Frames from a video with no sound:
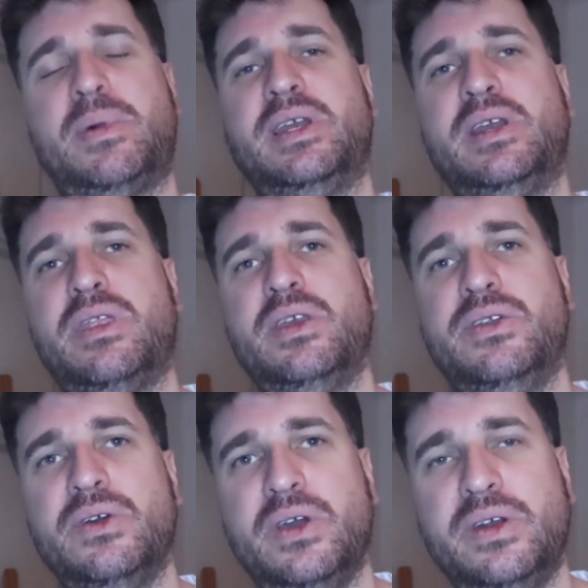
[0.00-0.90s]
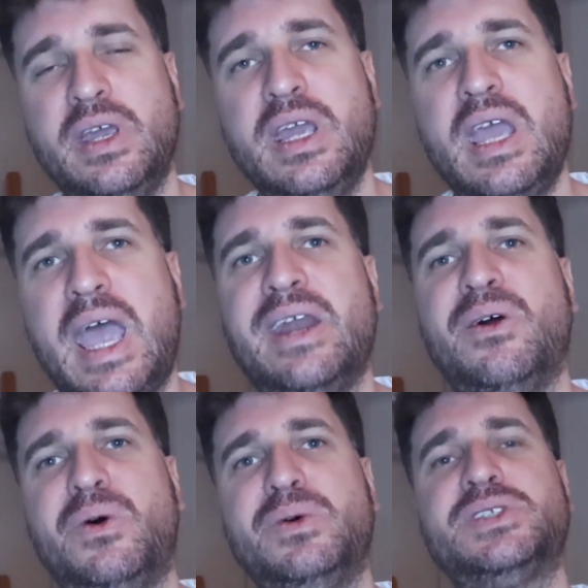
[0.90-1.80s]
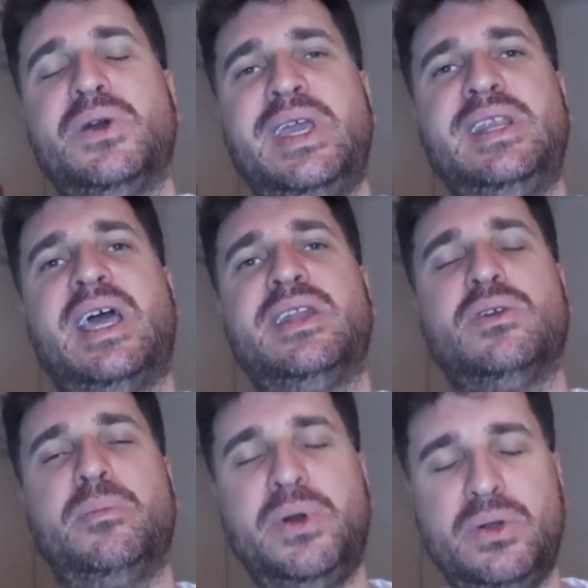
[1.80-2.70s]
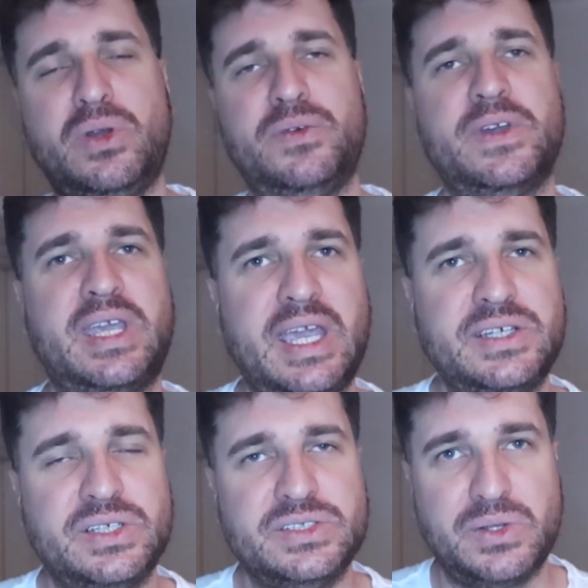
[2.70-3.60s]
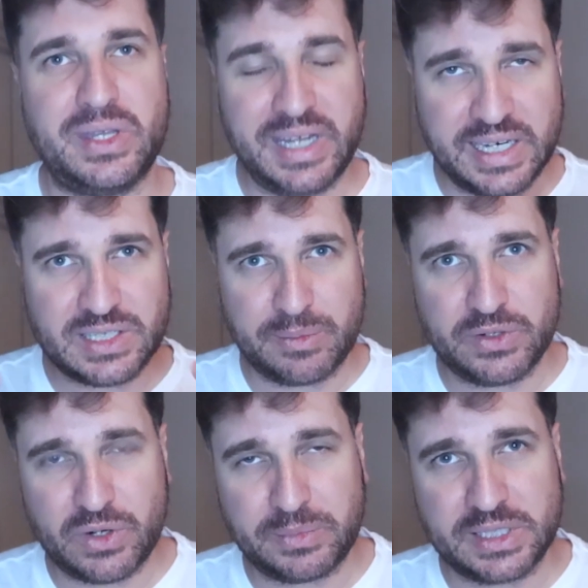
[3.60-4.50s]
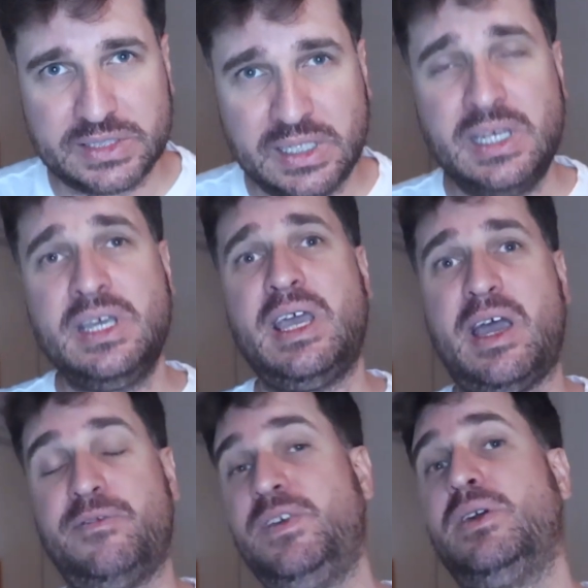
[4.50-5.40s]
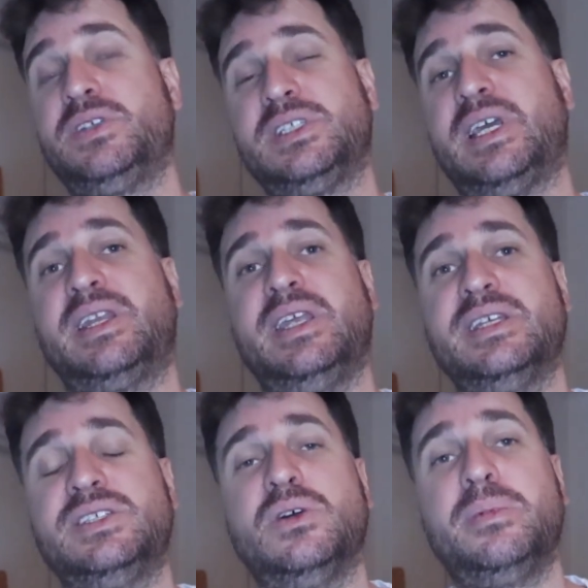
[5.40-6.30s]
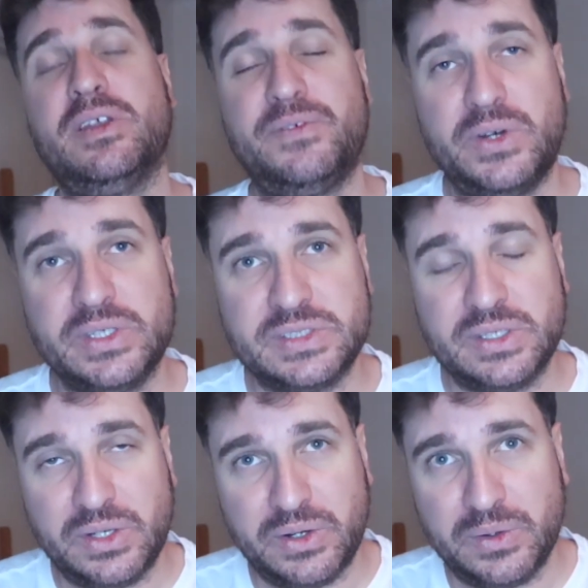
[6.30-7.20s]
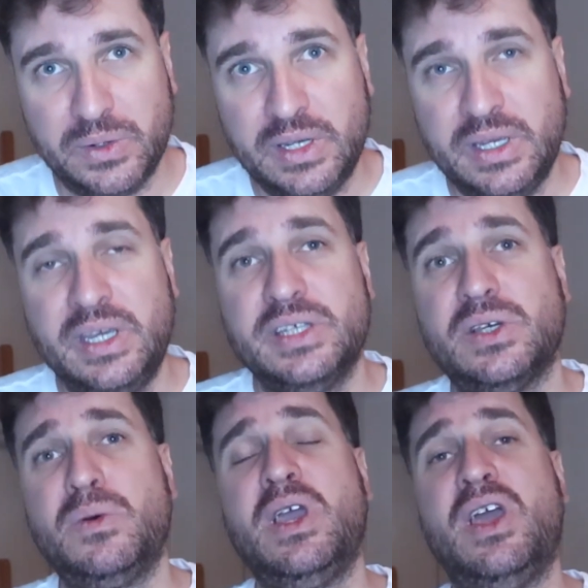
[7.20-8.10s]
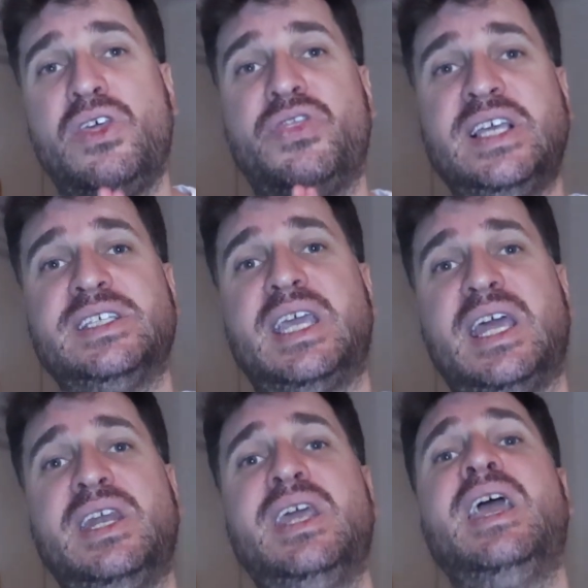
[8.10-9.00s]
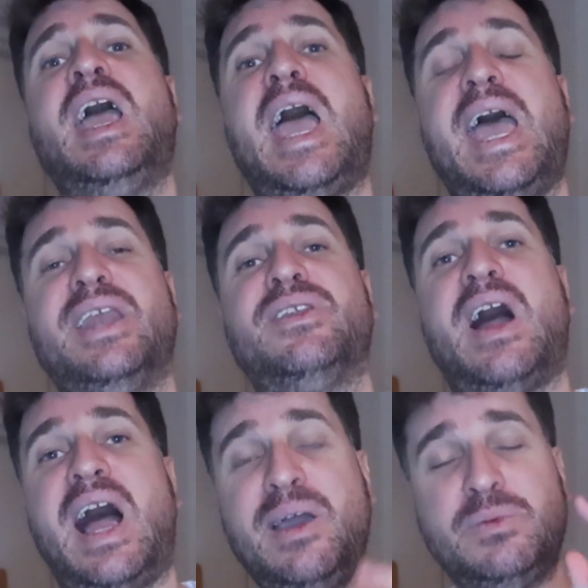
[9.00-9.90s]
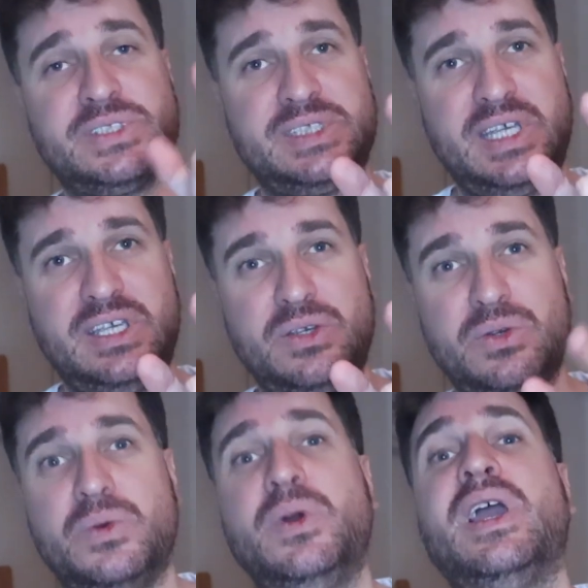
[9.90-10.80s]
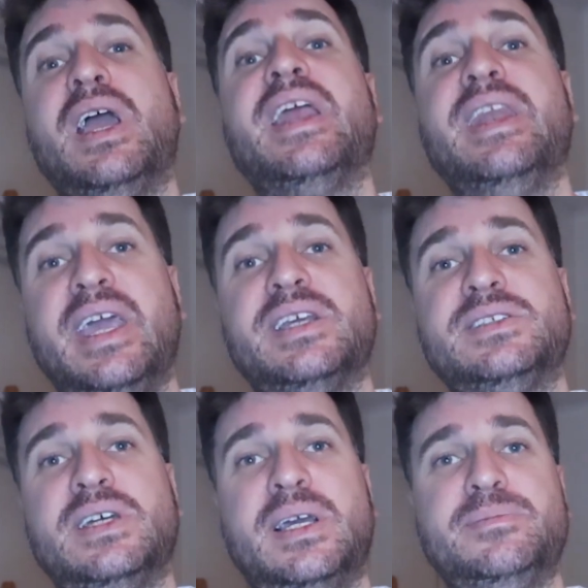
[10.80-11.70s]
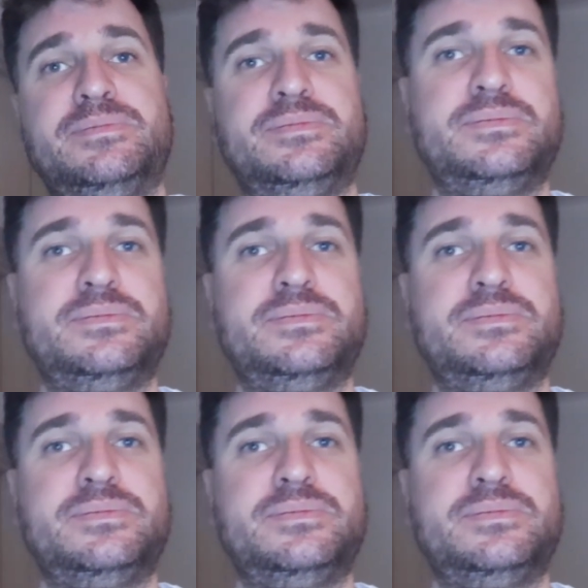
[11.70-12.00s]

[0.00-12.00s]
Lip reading: button into the dirt, and also hit that little bell notification so the next time we drop this video just like this, you'll be the first to know. So thanks again, and I will see you next time.